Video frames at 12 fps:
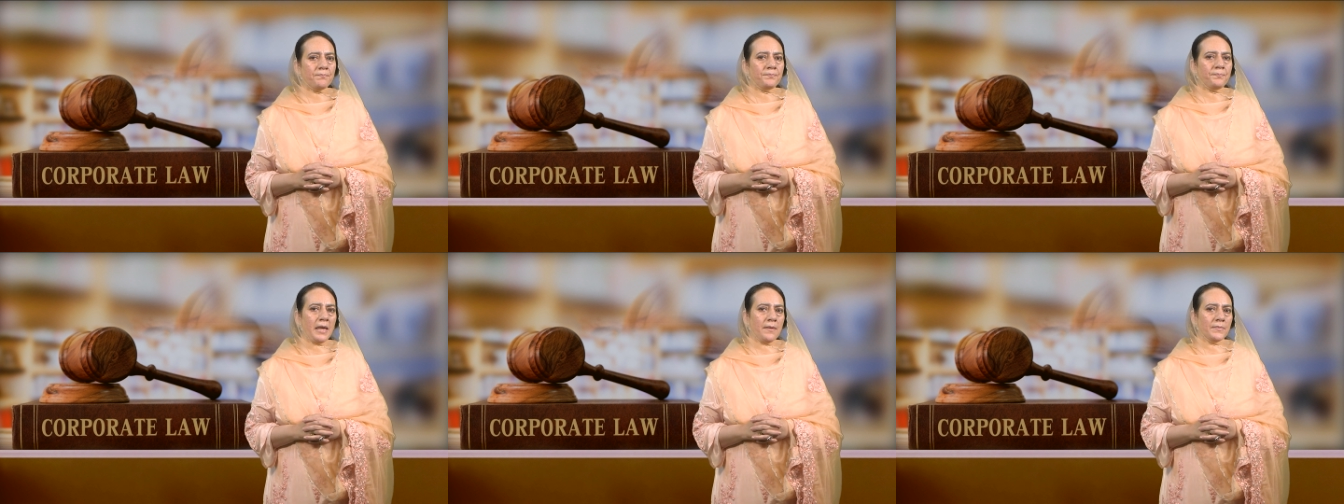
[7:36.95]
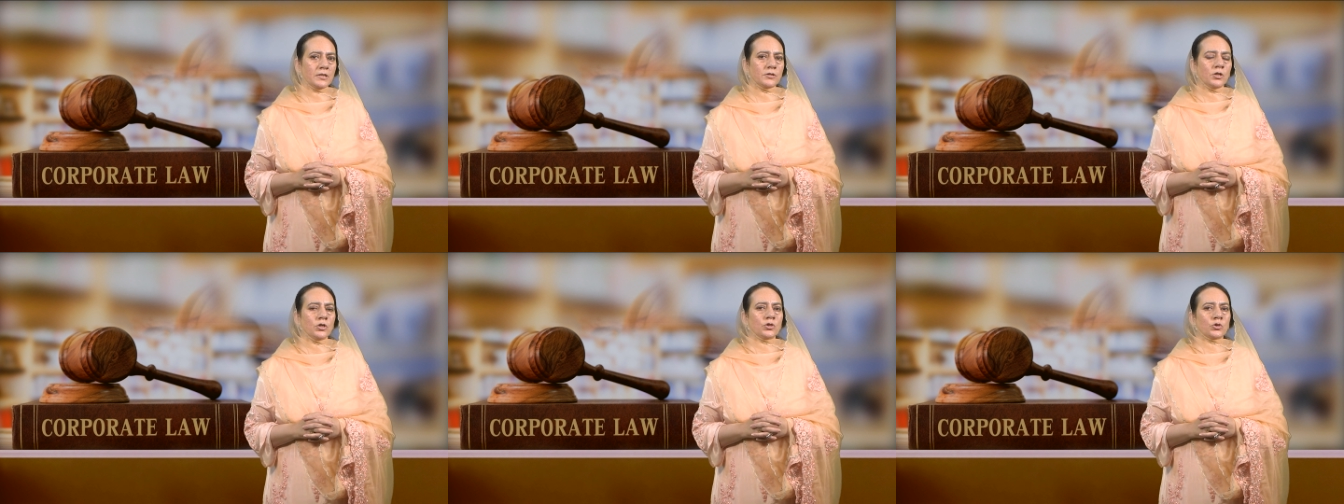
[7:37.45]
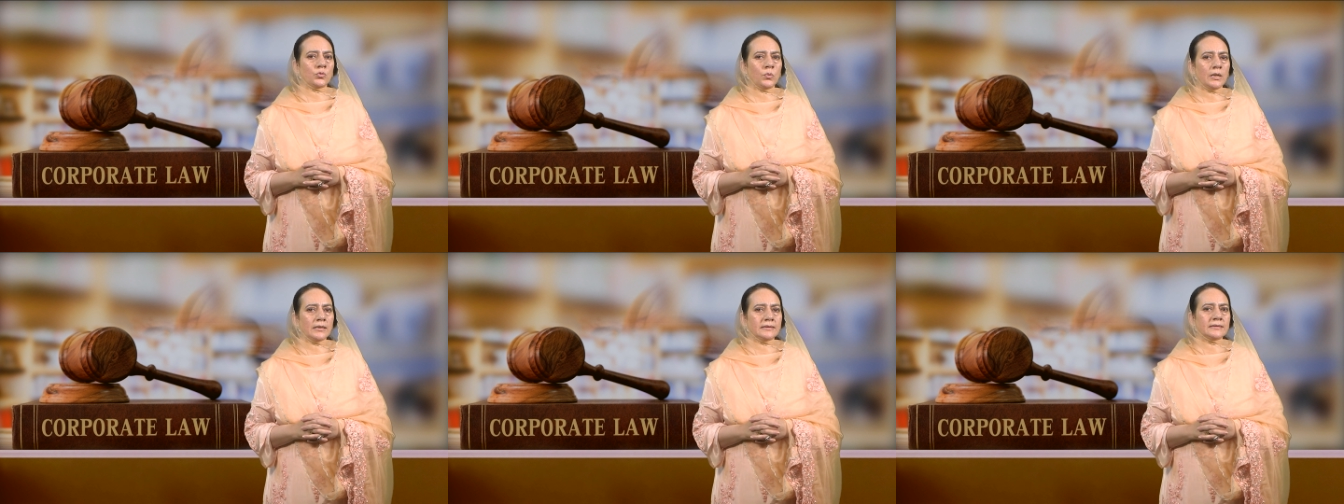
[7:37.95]
payment
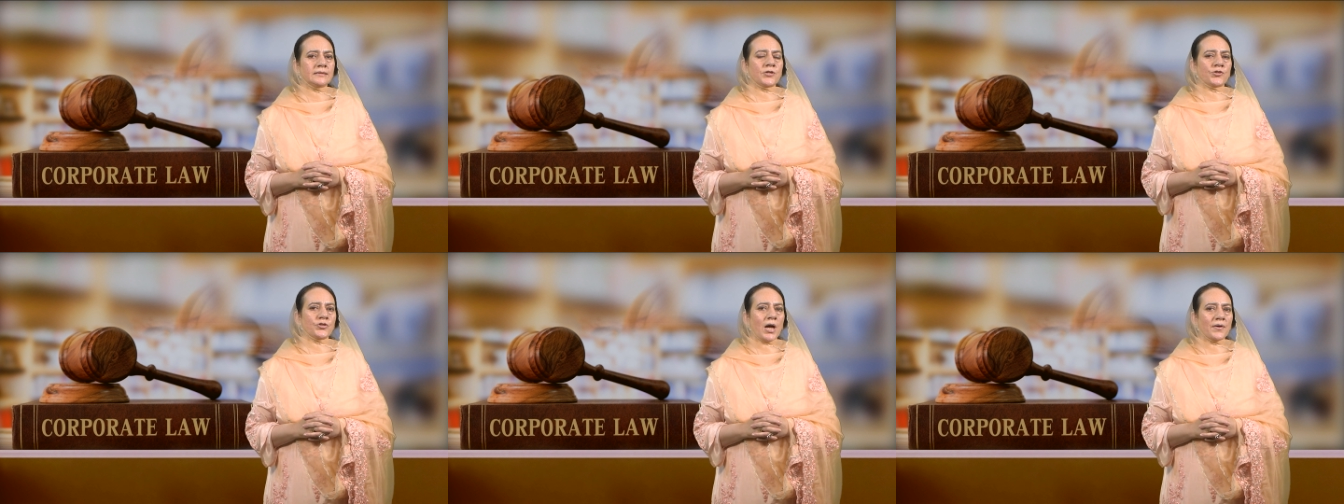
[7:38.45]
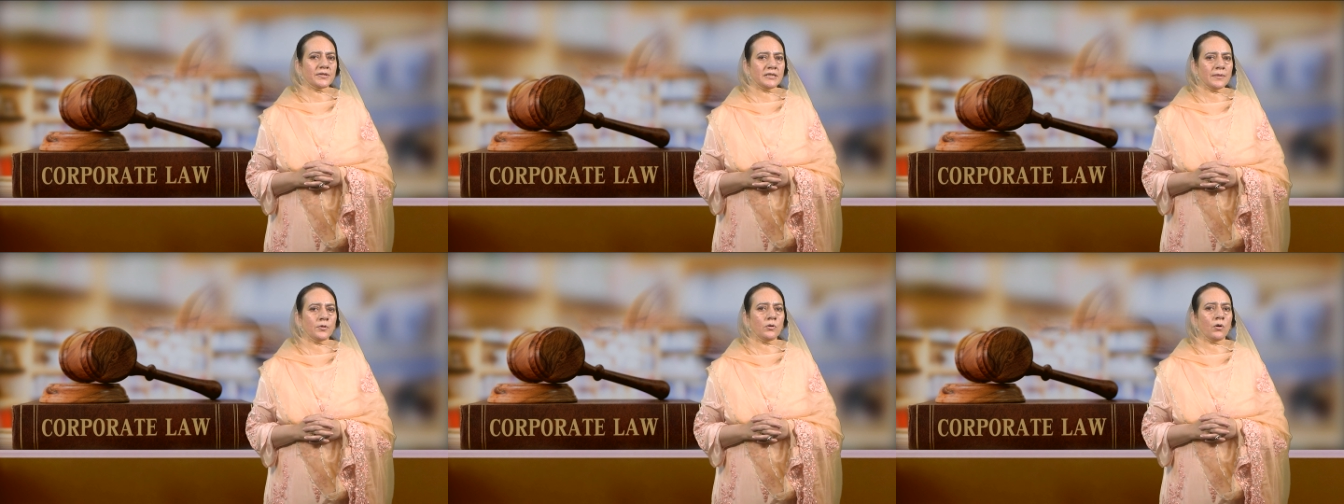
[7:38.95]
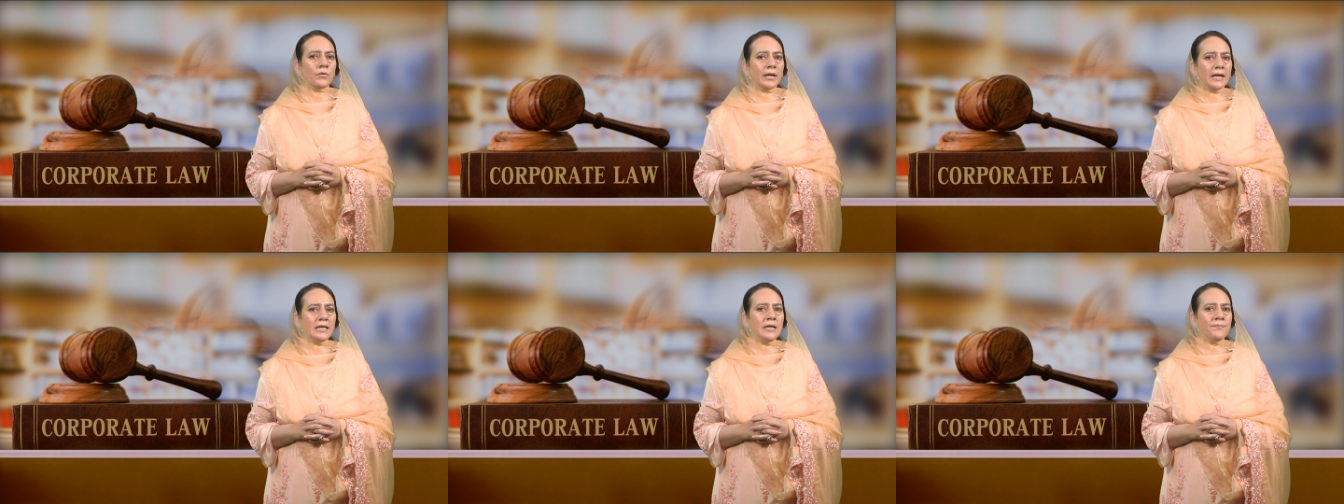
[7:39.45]
towards the charitable or
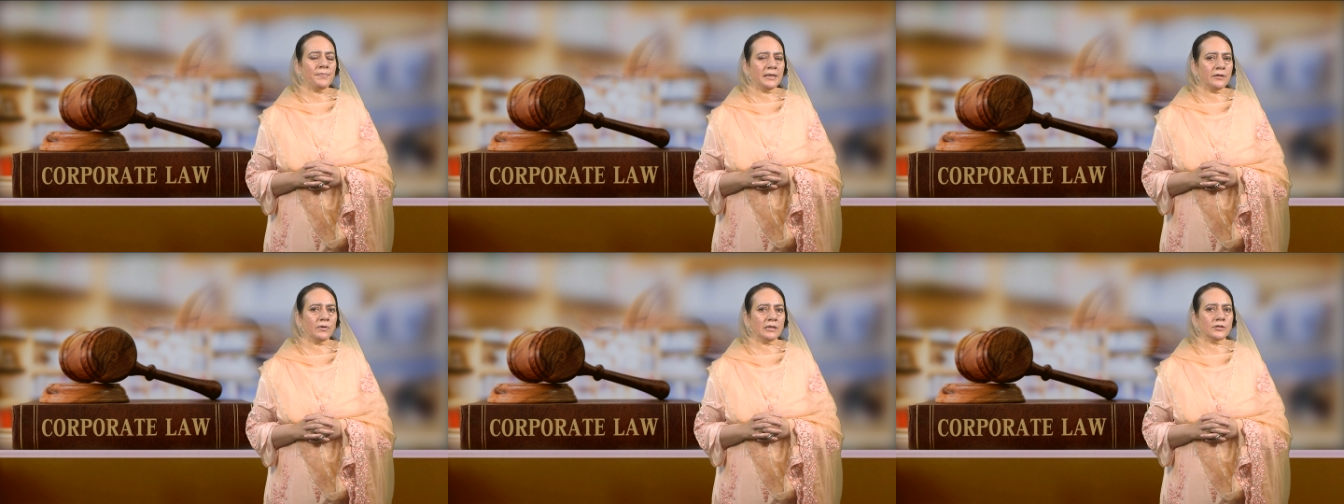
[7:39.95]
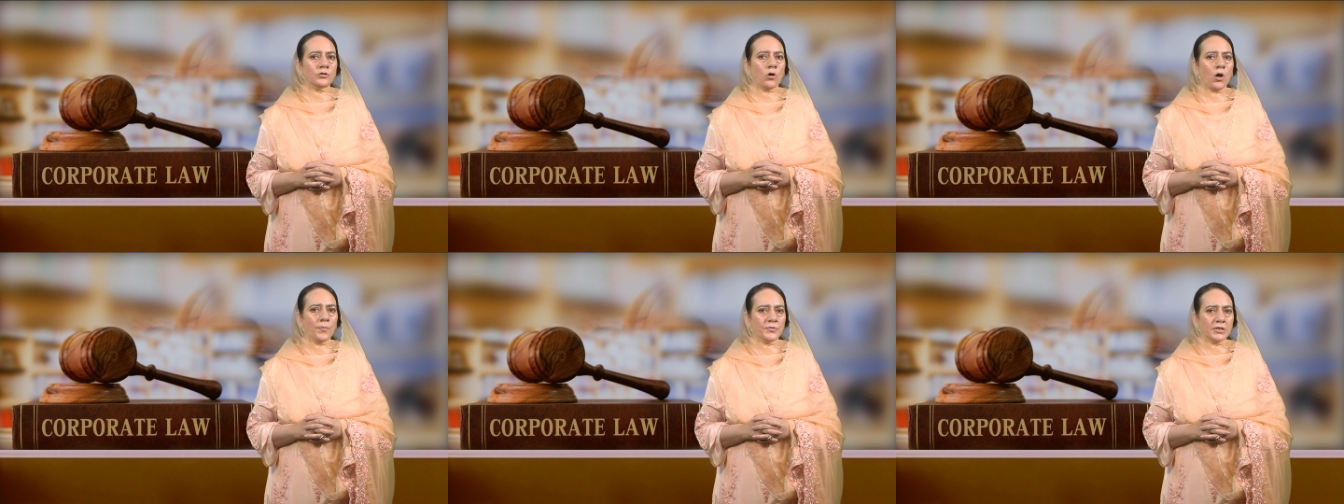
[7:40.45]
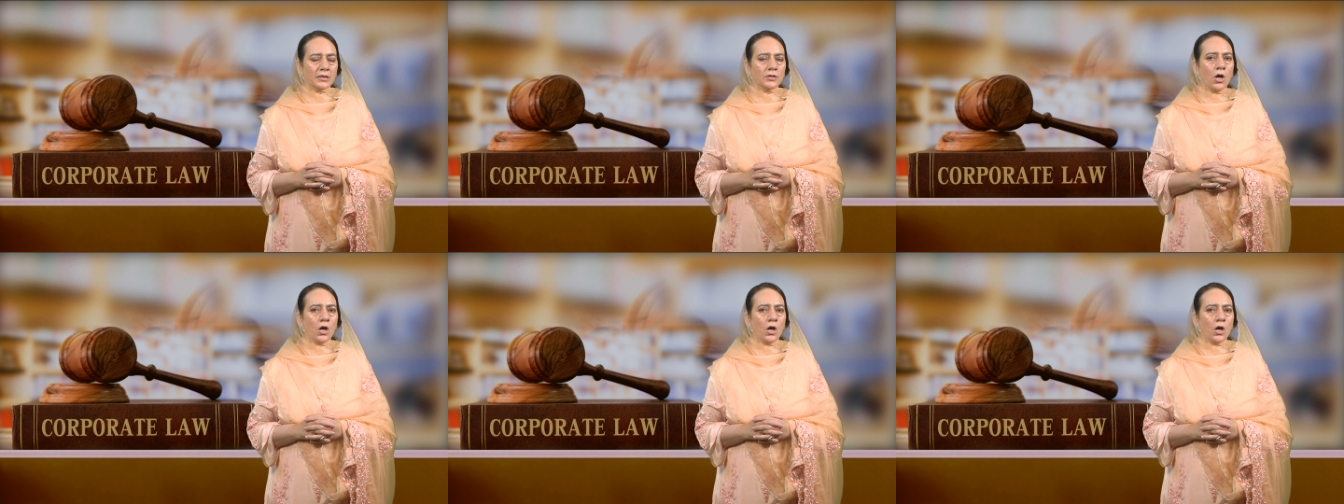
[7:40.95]
any benevolent object